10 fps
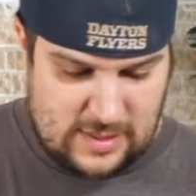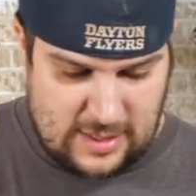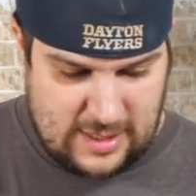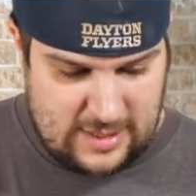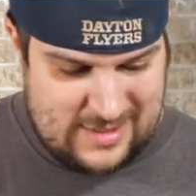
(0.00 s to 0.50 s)

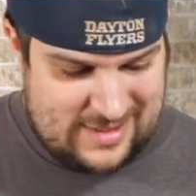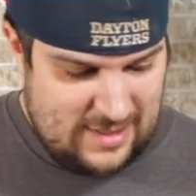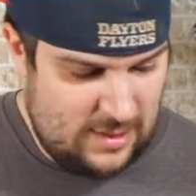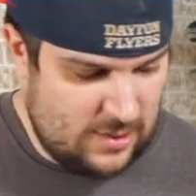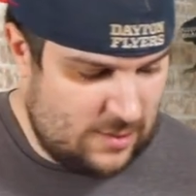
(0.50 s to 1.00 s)
It's,
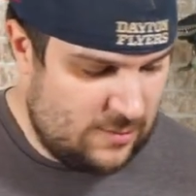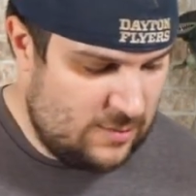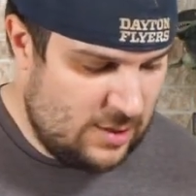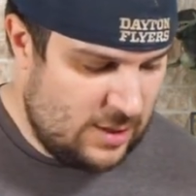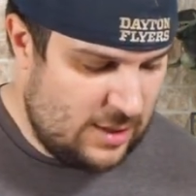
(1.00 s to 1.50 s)
you know,
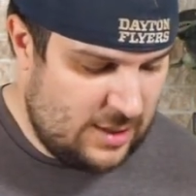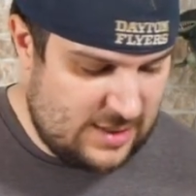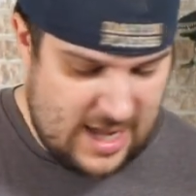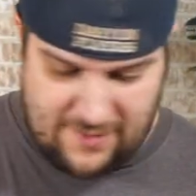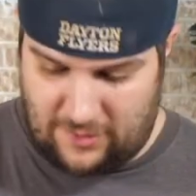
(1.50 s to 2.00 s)
it doesn't
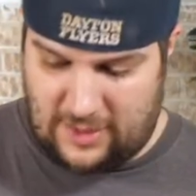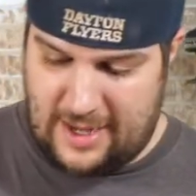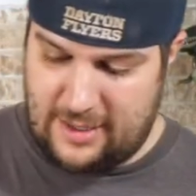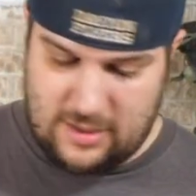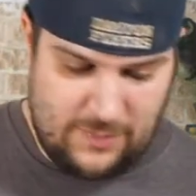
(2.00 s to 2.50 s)
have a
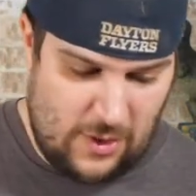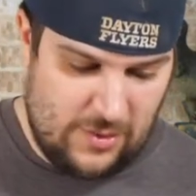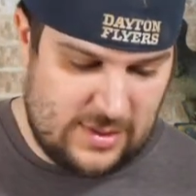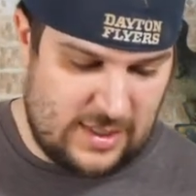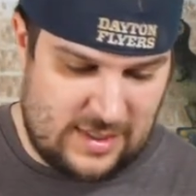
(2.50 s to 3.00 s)
lot of
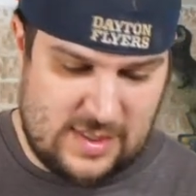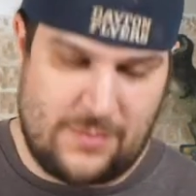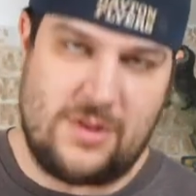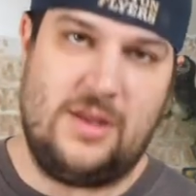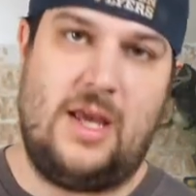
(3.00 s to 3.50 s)
components like some
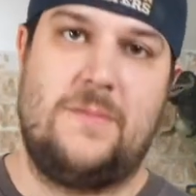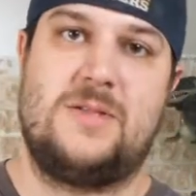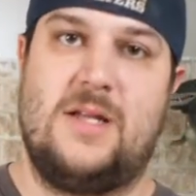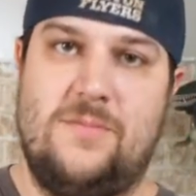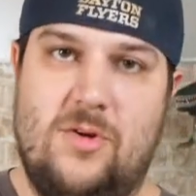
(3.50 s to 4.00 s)
of the games
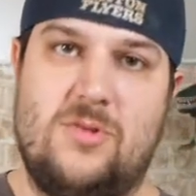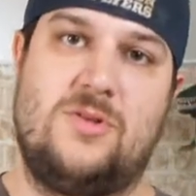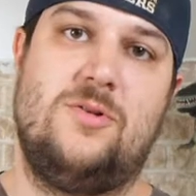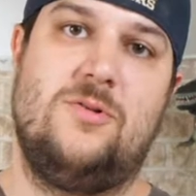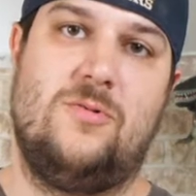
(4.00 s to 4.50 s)
that I'm used
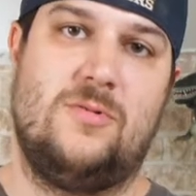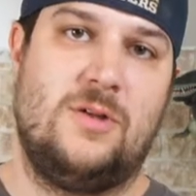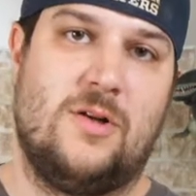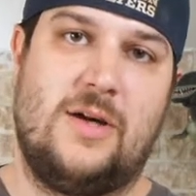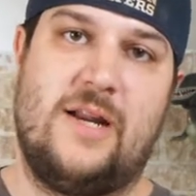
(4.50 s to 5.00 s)
to, you
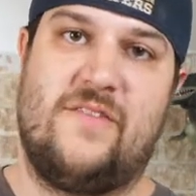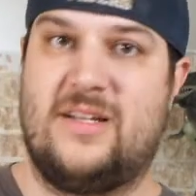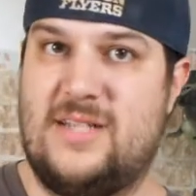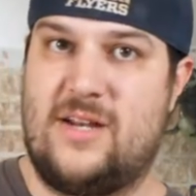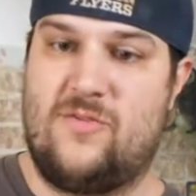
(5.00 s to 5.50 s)
know, kind of like
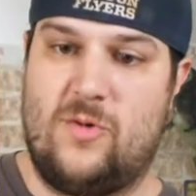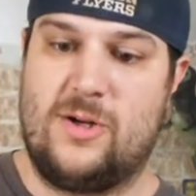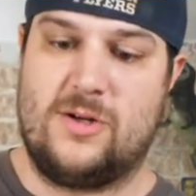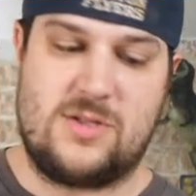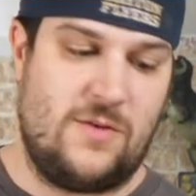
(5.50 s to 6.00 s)
Dead of
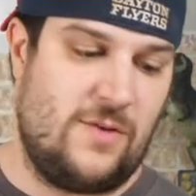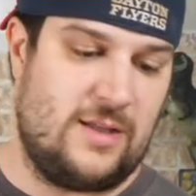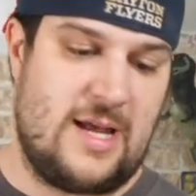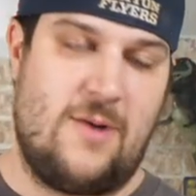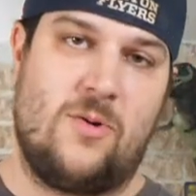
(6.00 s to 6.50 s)
Winter and stuff like
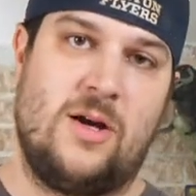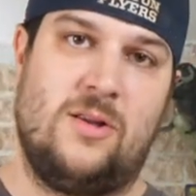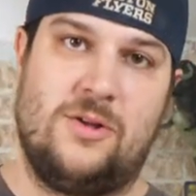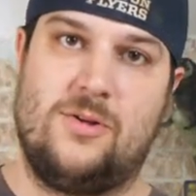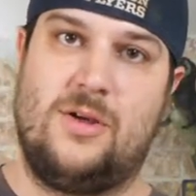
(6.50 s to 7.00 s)
that, where it
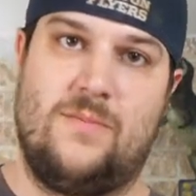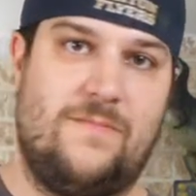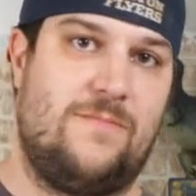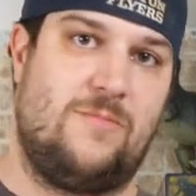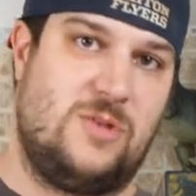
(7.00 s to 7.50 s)
literally
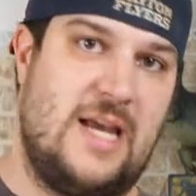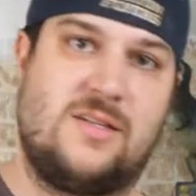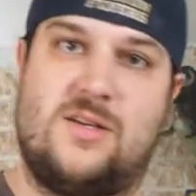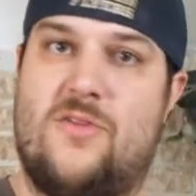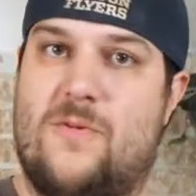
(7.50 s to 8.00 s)
takes
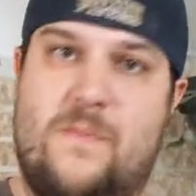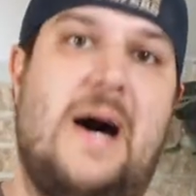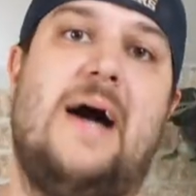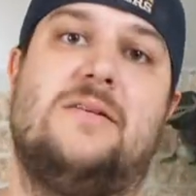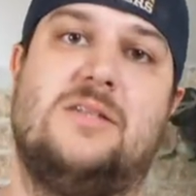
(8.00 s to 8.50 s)
another
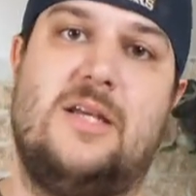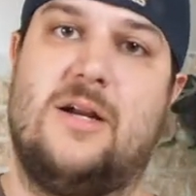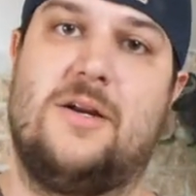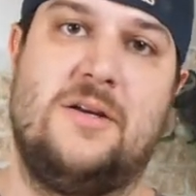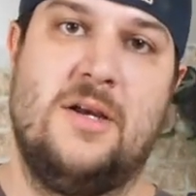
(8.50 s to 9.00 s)
box to
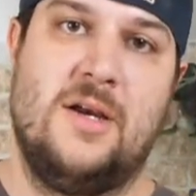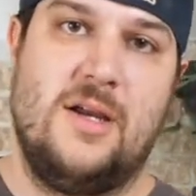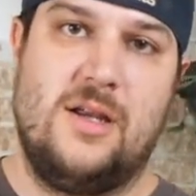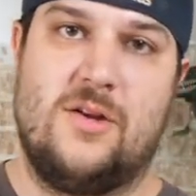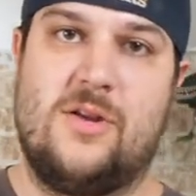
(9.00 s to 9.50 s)
carry,
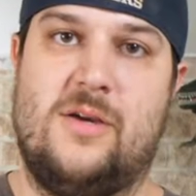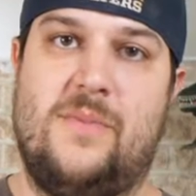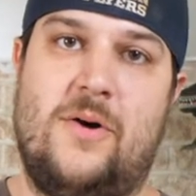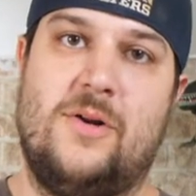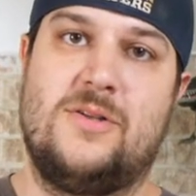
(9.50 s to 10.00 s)
you know, the
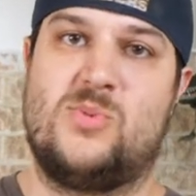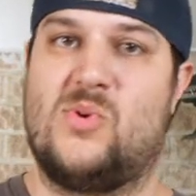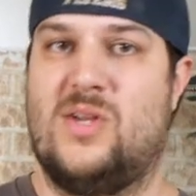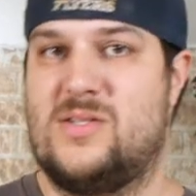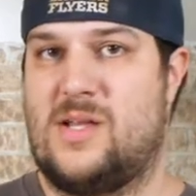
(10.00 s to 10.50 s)
components, or
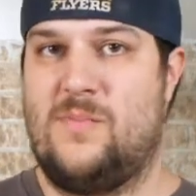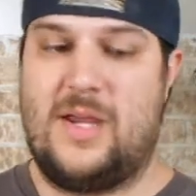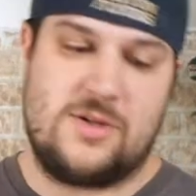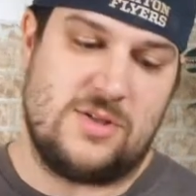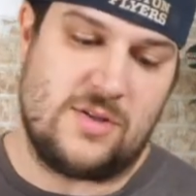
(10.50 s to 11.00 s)
things like
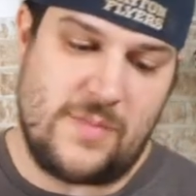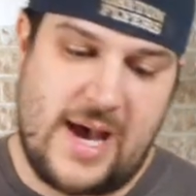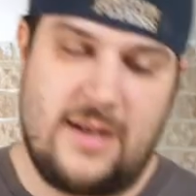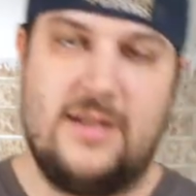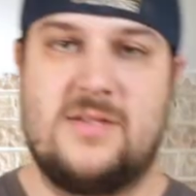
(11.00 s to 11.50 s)
Mansions of
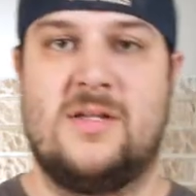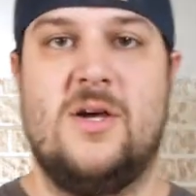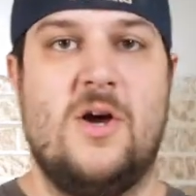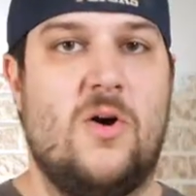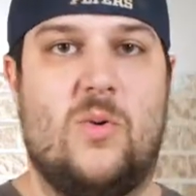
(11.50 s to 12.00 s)
Madness,
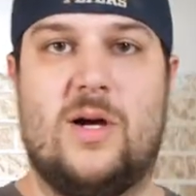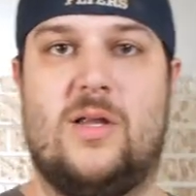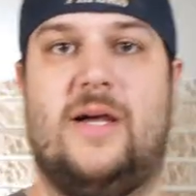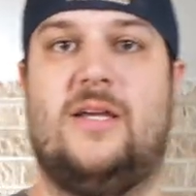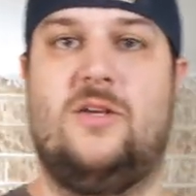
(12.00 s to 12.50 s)
where
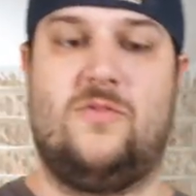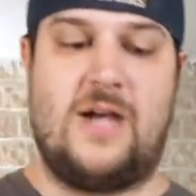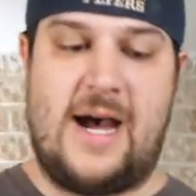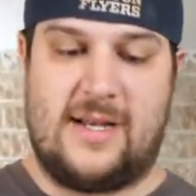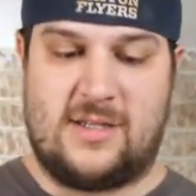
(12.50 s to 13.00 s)
like you've
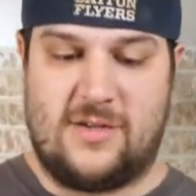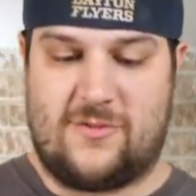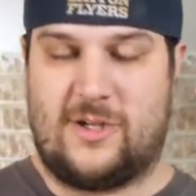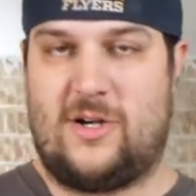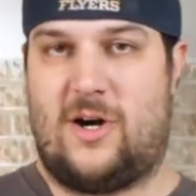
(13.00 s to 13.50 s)
got
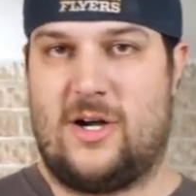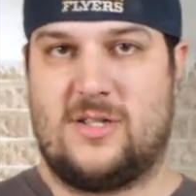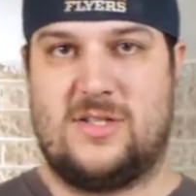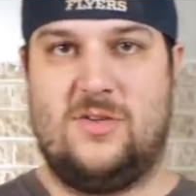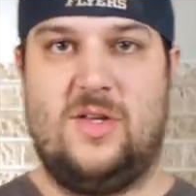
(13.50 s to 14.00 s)
different
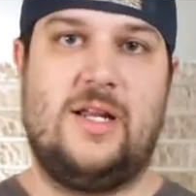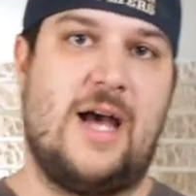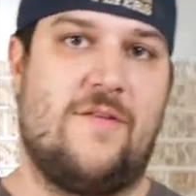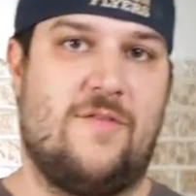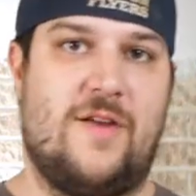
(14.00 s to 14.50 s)
cards that you need to
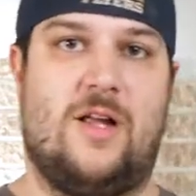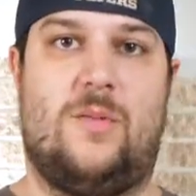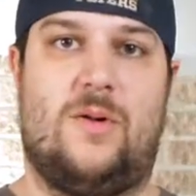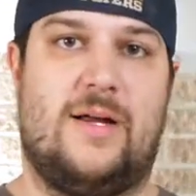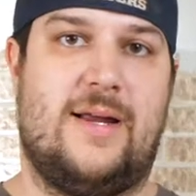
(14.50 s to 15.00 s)
have
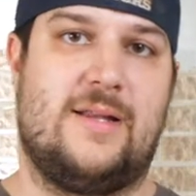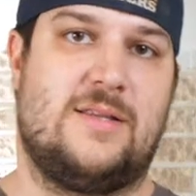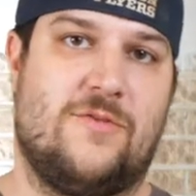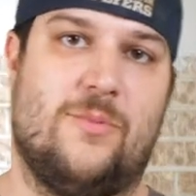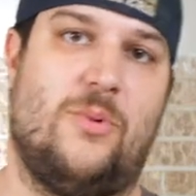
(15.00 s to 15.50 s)
available at
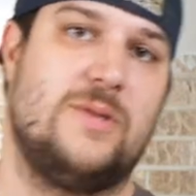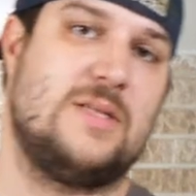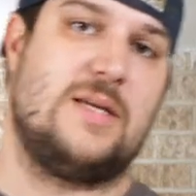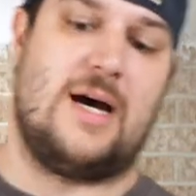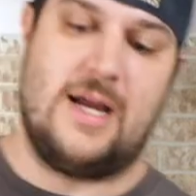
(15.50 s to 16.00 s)
different points in
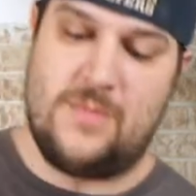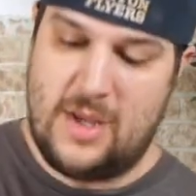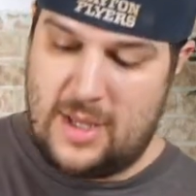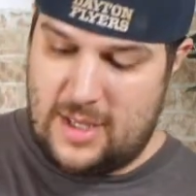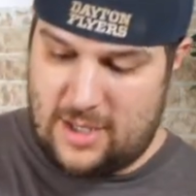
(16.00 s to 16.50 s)
time.
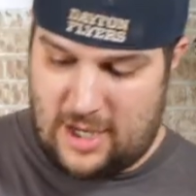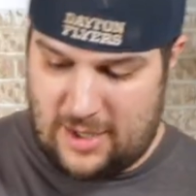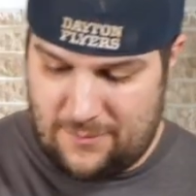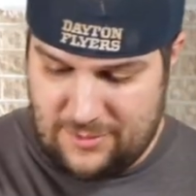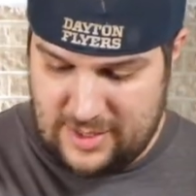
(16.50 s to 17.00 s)

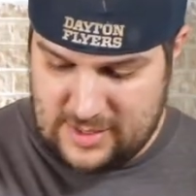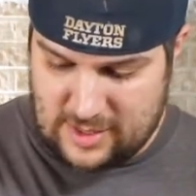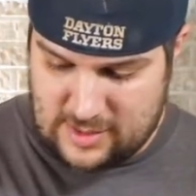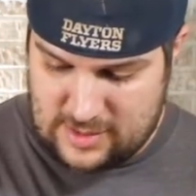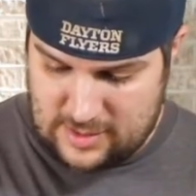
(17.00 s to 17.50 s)
These
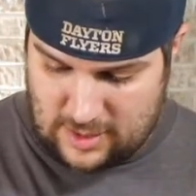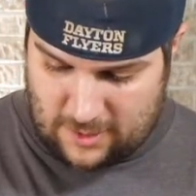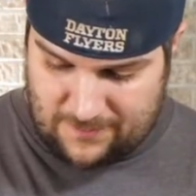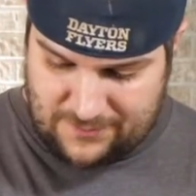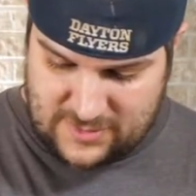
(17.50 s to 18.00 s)
are, you
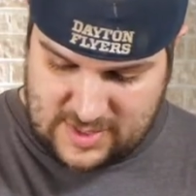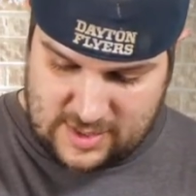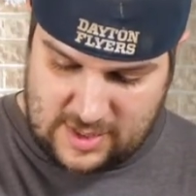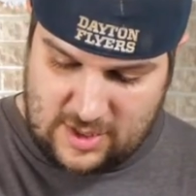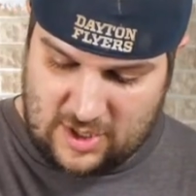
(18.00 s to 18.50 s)
know,
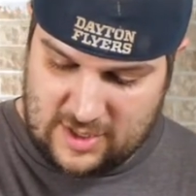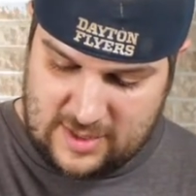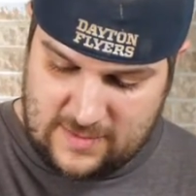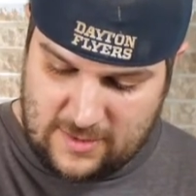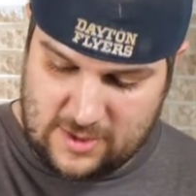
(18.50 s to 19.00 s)
60 card
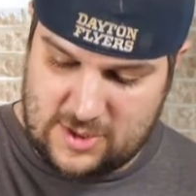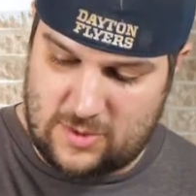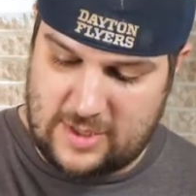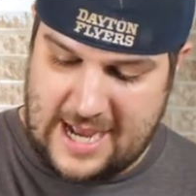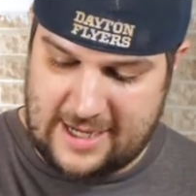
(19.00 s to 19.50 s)
or so
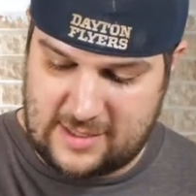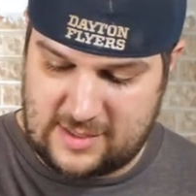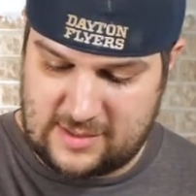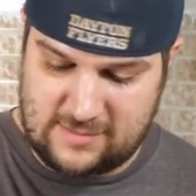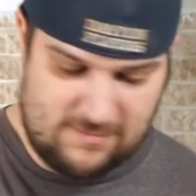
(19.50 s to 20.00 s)

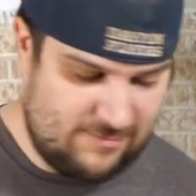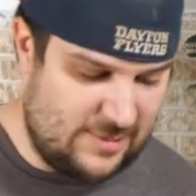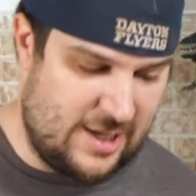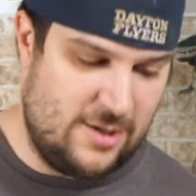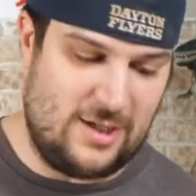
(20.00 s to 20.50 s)
decks
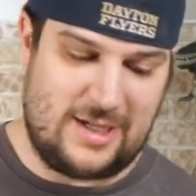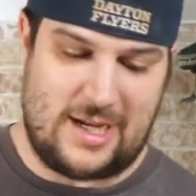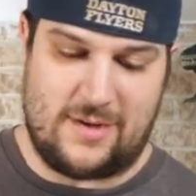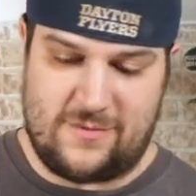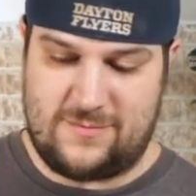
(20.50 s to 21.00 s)
that you can
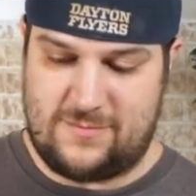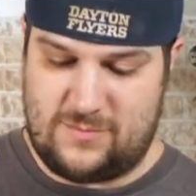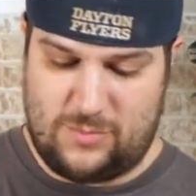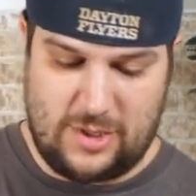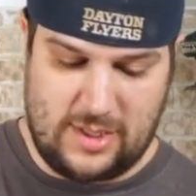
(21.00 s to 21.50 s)
kind of
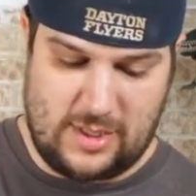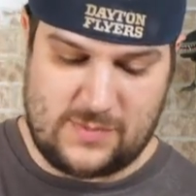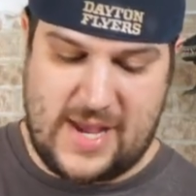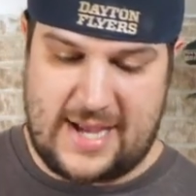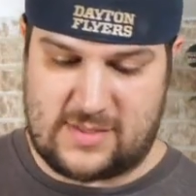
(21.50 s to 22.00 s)
put in these
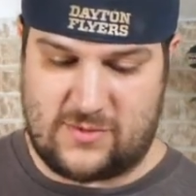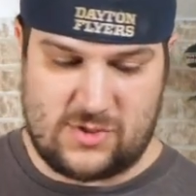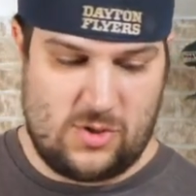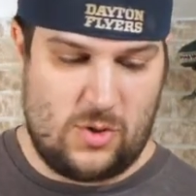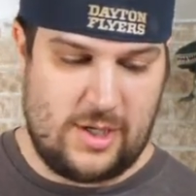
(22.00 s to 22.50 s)
bags for
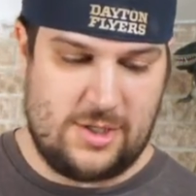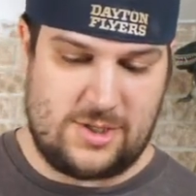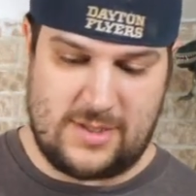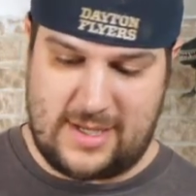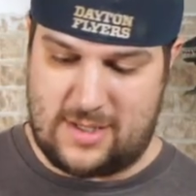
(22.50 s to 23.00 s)
storage,
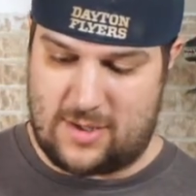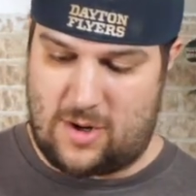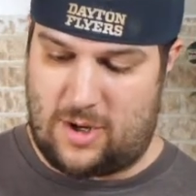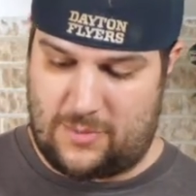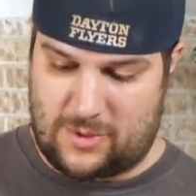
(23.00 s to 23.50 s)
and then they're
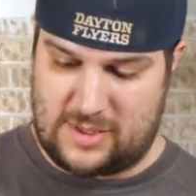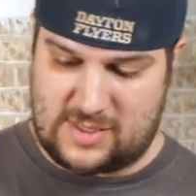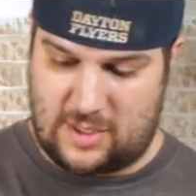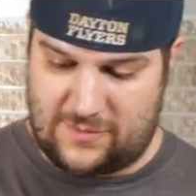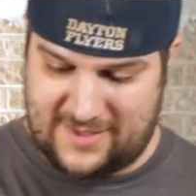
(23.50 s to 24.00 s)
all pretty
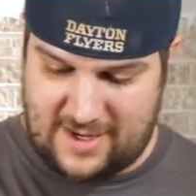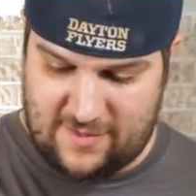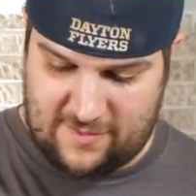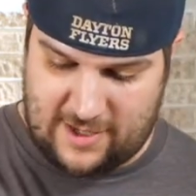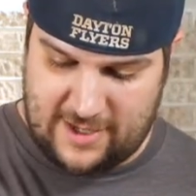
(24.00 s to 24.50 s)

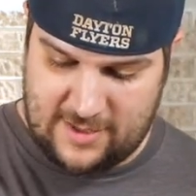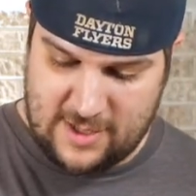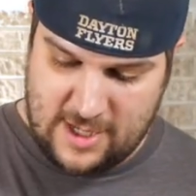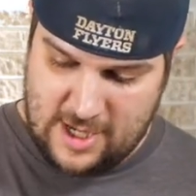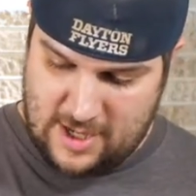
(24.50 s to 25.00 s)
self-identified
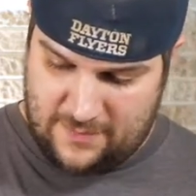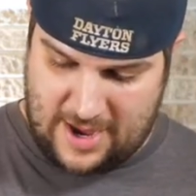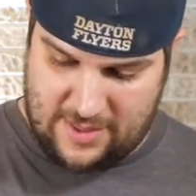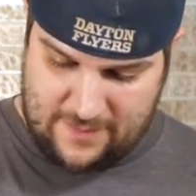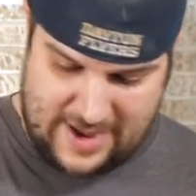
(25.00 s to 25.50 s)

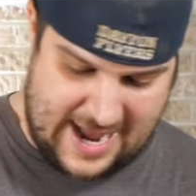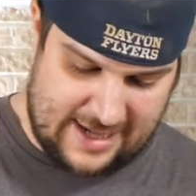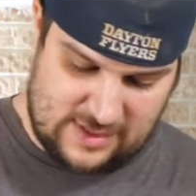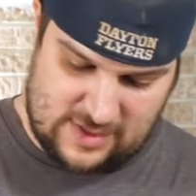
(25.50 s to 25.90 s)
by the backs.